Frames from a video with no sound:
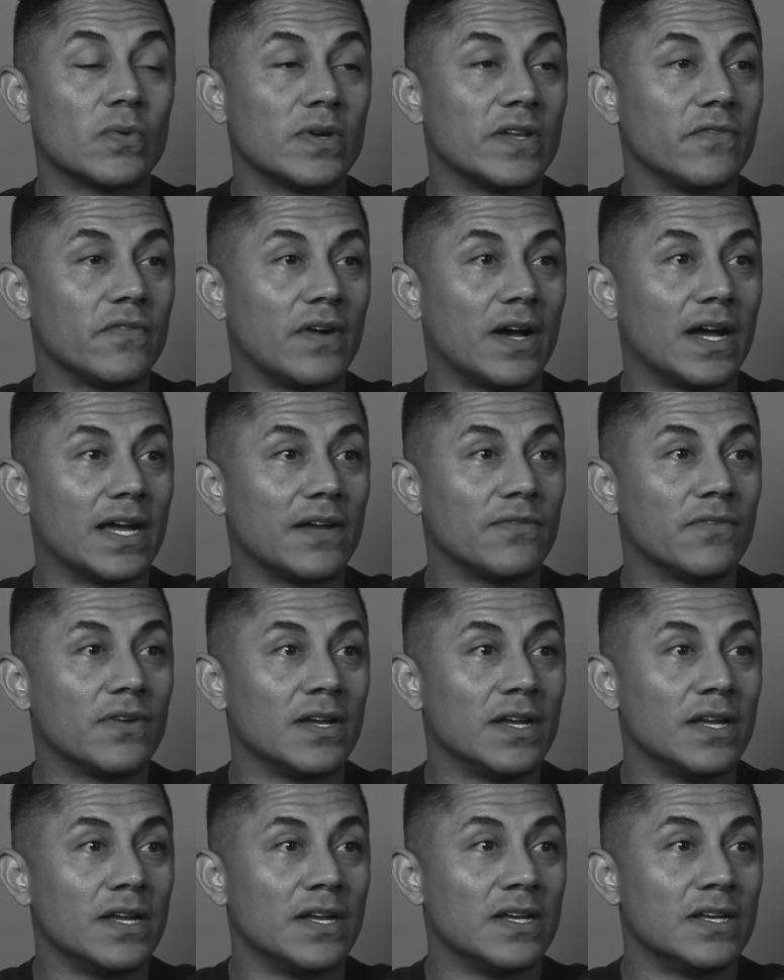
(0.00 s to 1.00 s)
25.
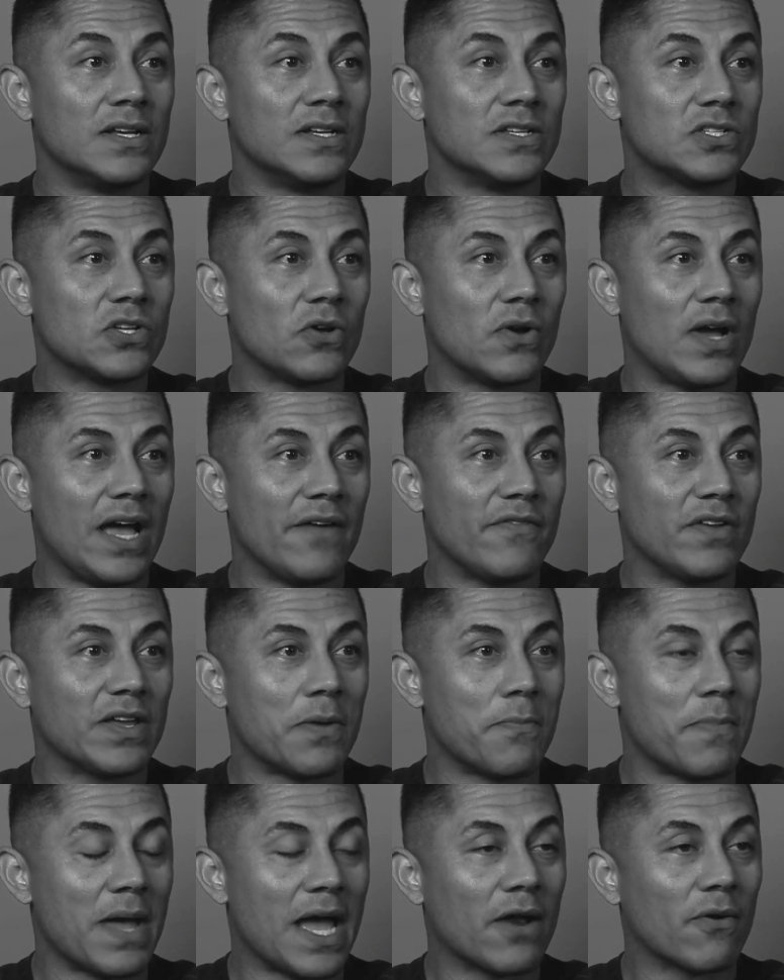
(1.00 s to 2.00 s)
So having
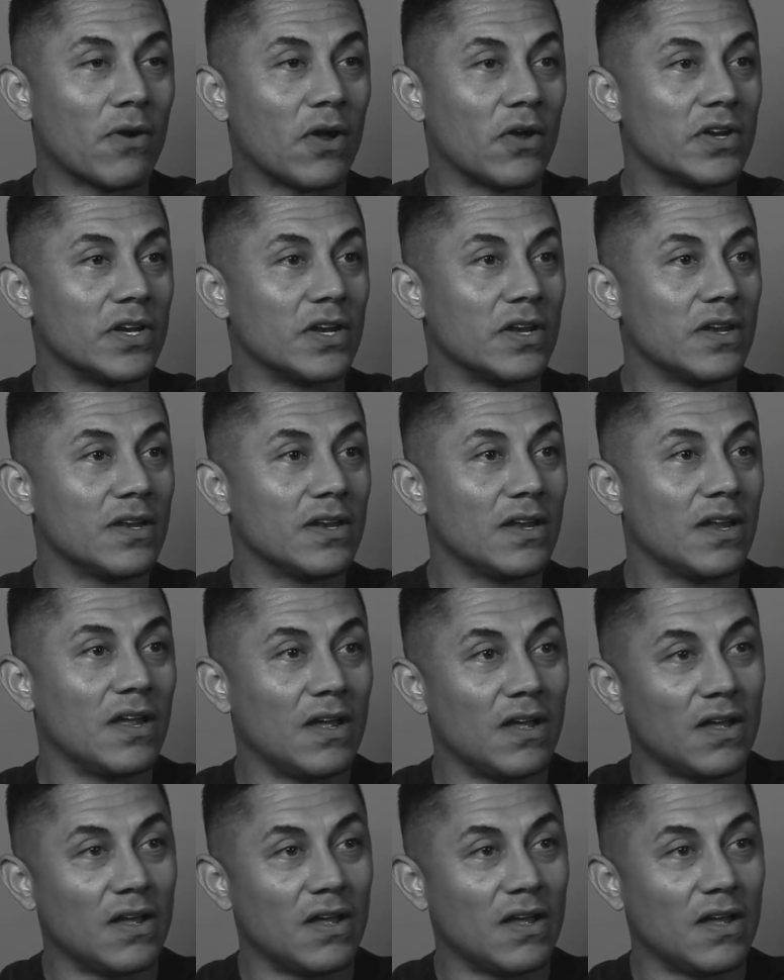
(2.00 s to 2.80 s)
a background in